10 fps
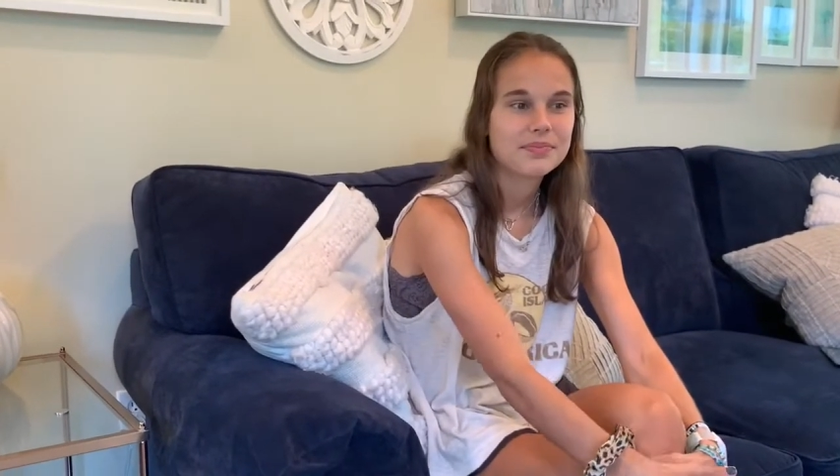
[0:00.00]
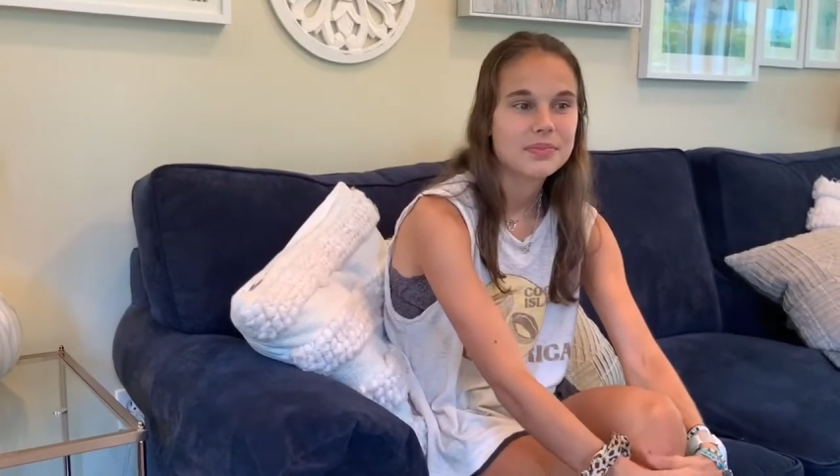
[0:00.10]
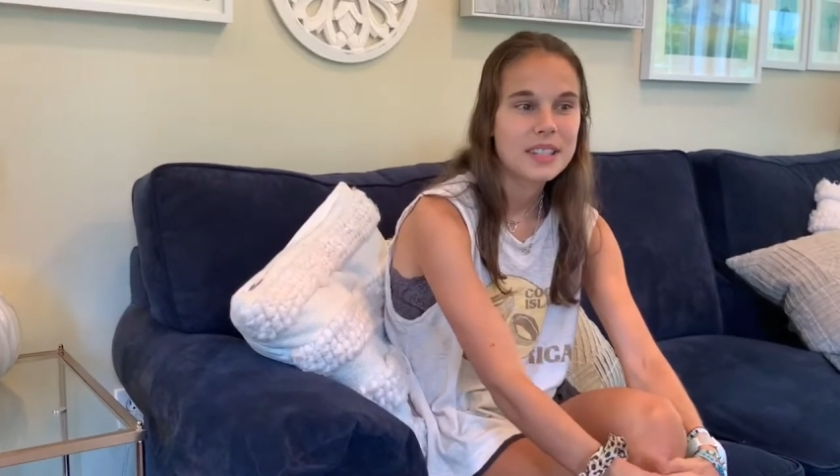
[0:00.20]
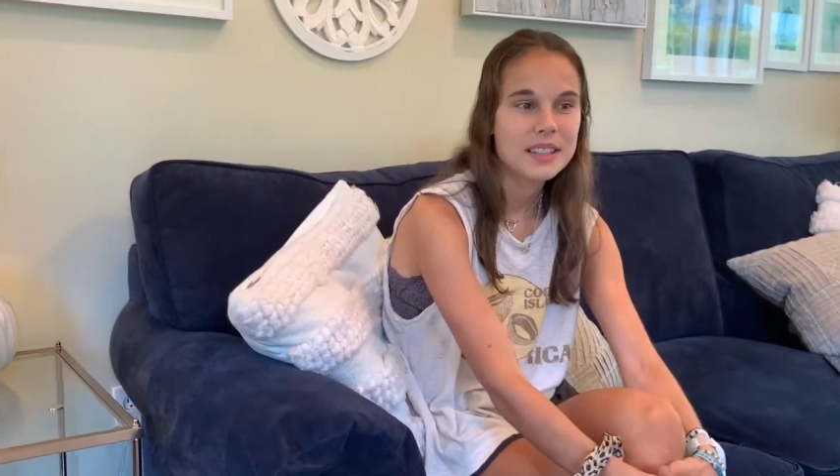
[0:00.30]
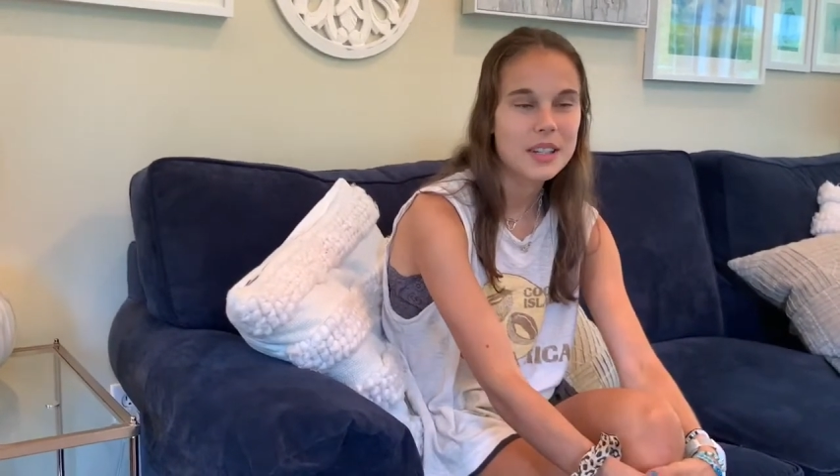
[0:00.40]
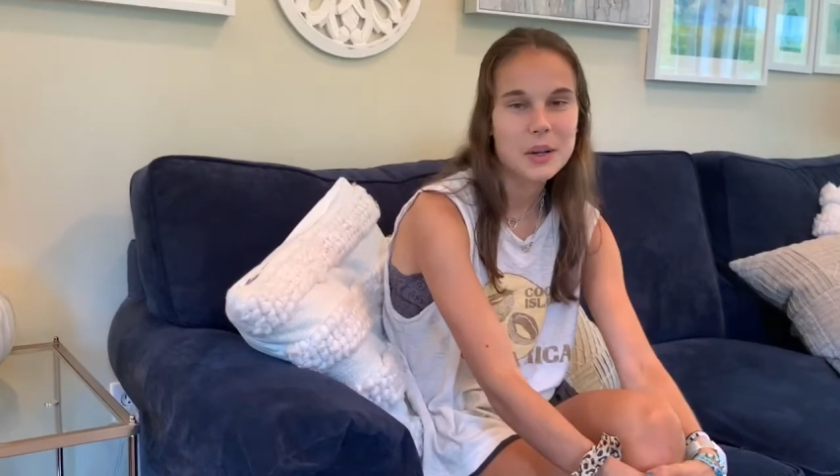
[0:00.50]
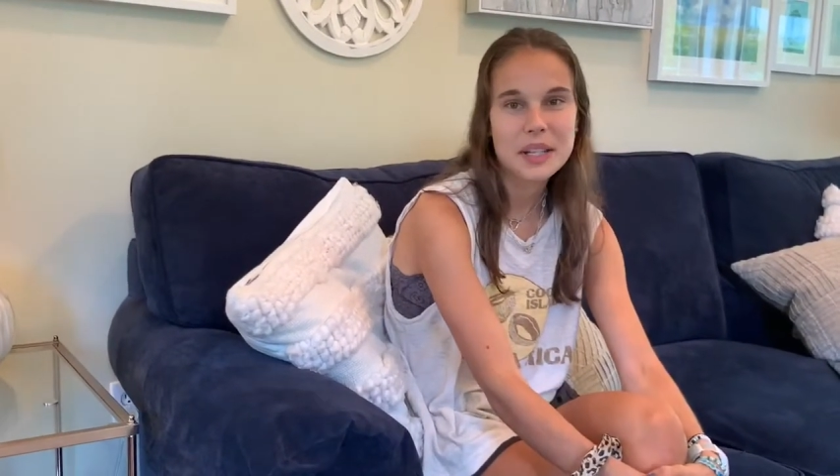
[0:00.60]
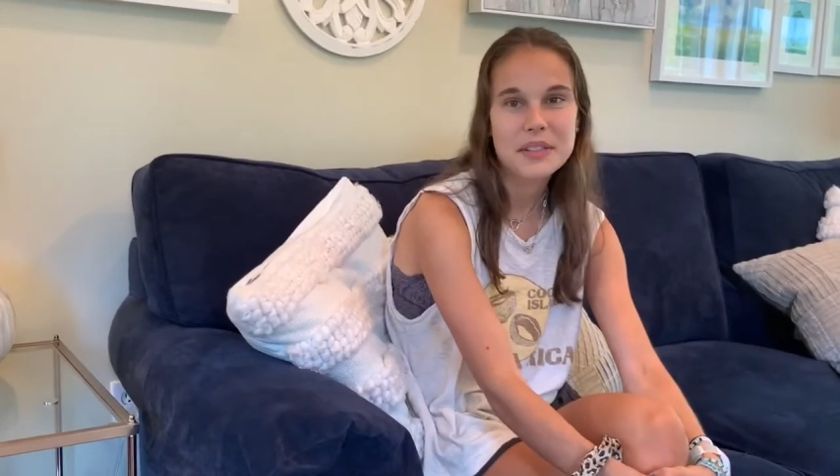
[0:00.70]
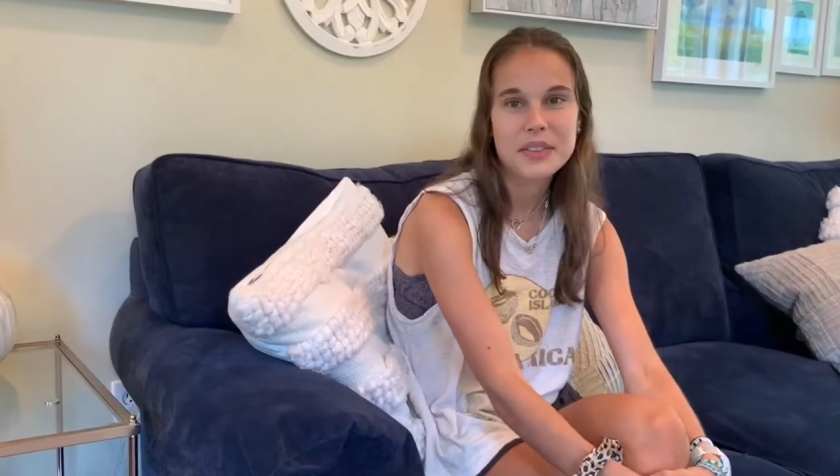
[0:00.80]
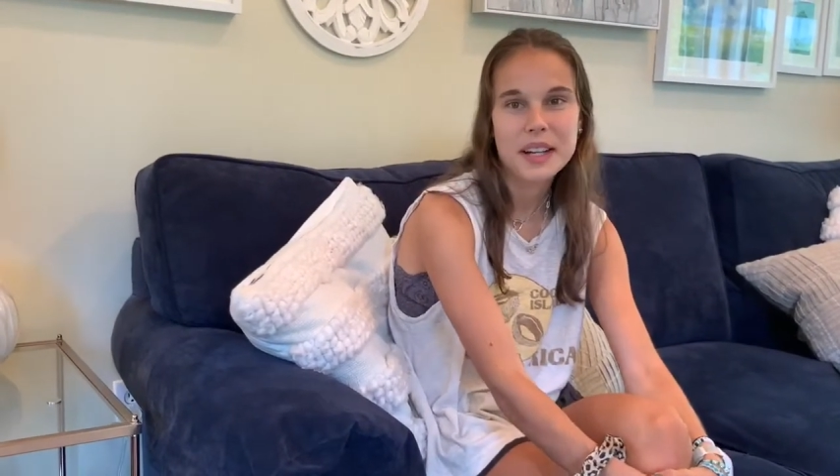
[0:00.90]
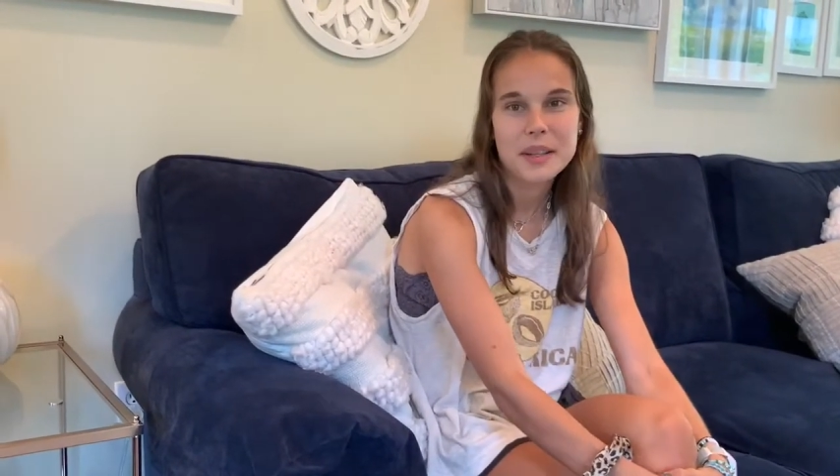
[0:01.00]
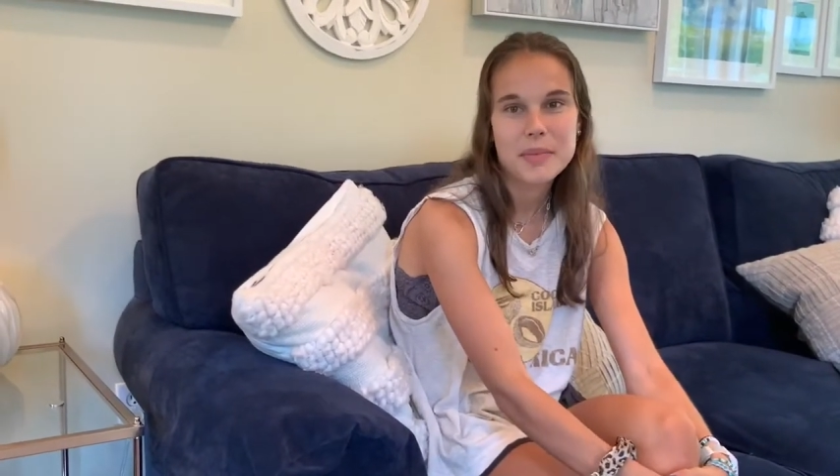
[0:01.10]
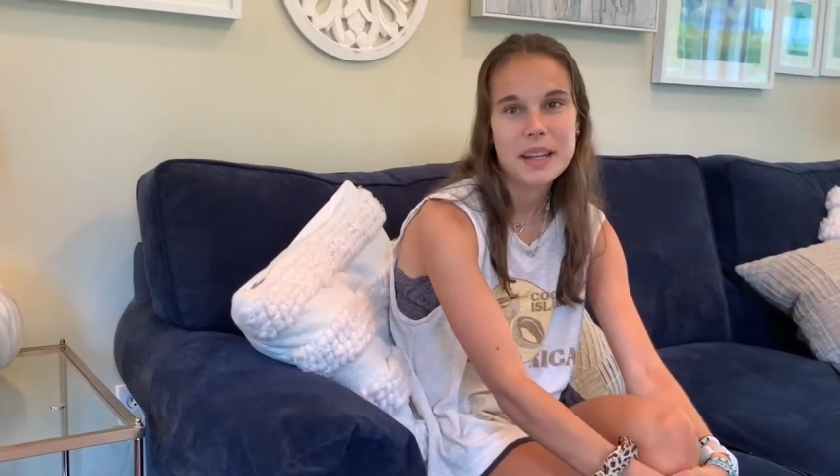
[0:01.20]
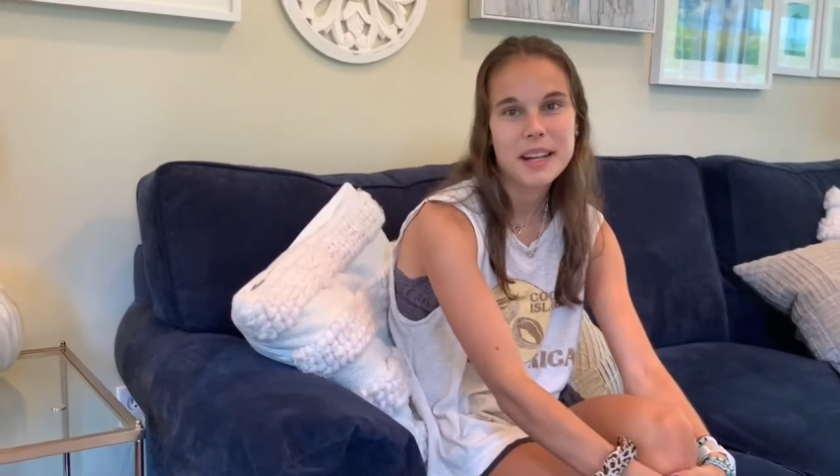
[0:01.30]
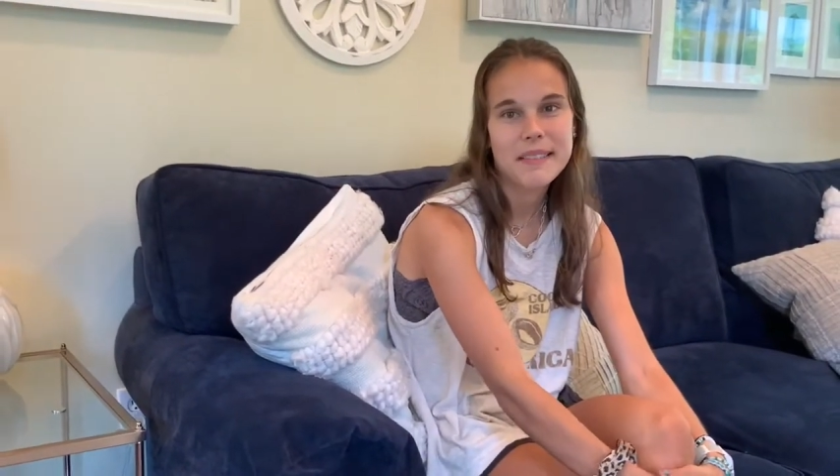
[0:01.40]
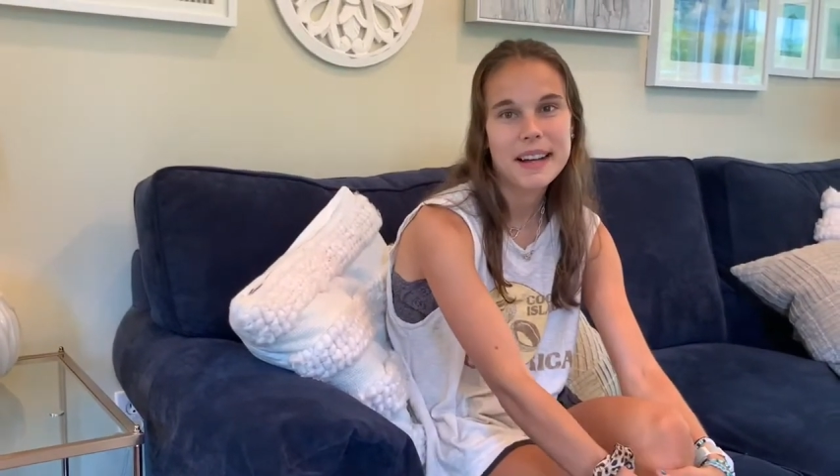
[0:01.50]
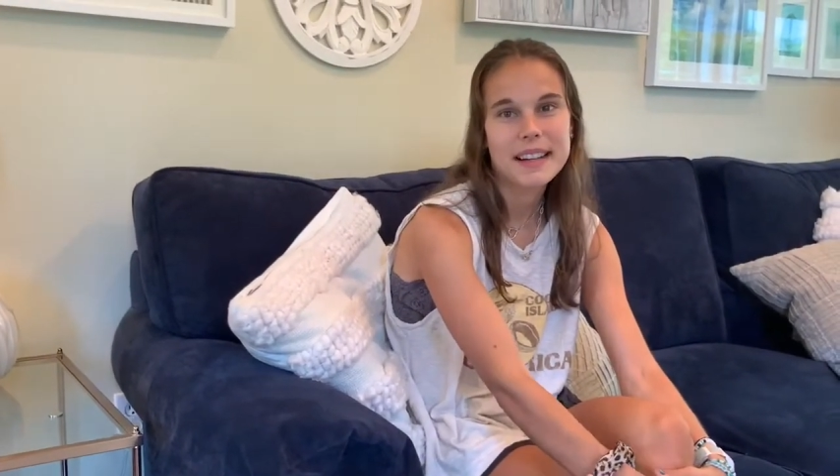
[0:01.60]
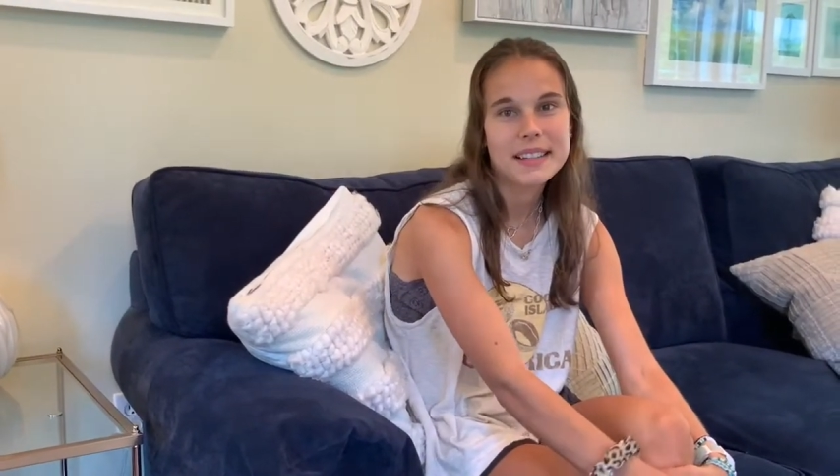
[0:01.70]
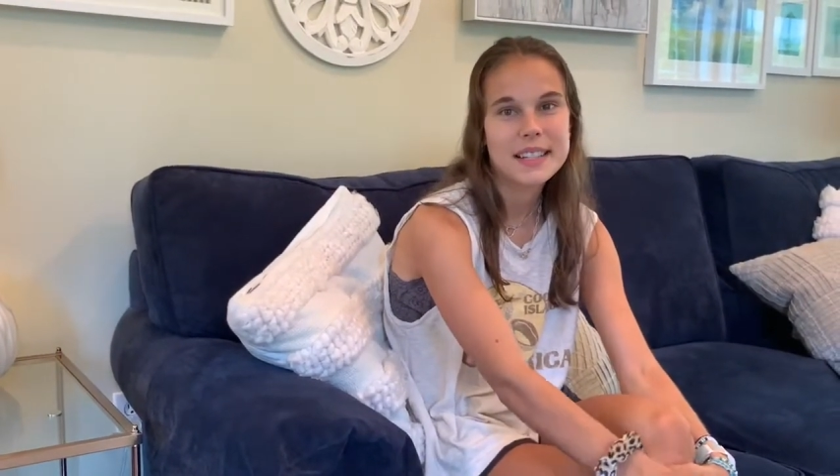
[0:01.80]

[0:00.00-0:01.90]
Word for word: it's always fun being around